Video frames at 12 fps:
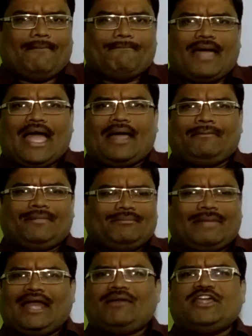
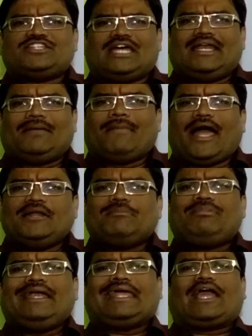manage and
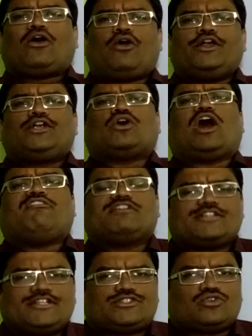manipulating according to
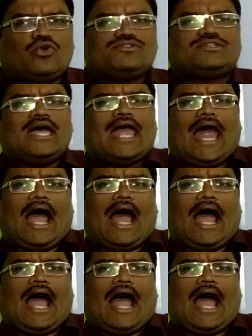our source,